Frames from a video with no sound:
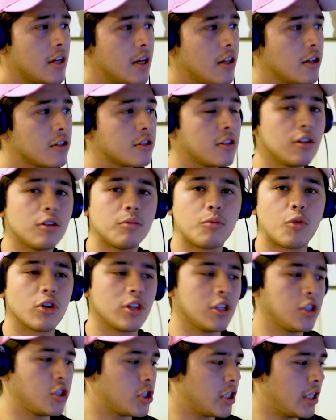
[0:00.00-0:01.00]
it looks a little more
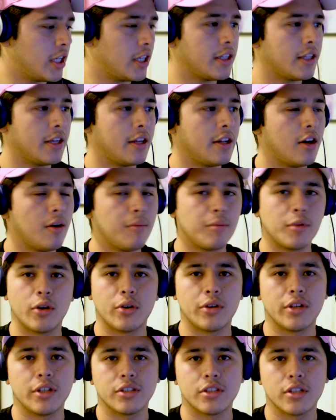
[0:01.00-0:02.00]
legit than
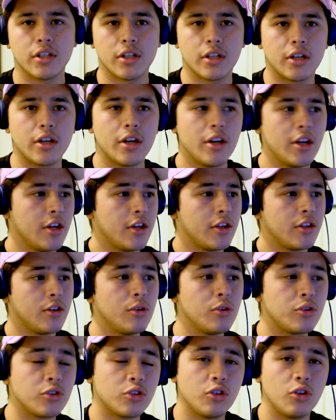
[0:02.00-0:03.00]
uploading to
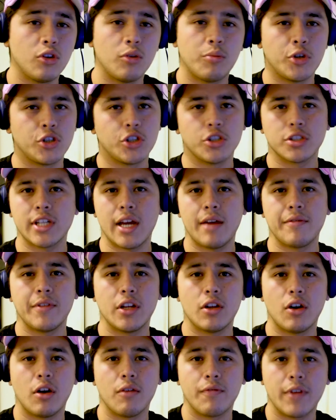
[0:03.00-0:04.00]
YouTube or just having it
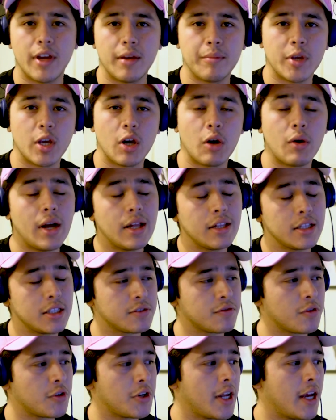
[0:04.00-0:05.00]
on Vimeo, at
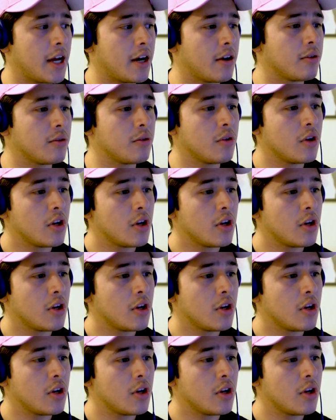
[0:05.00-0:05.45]
least for now.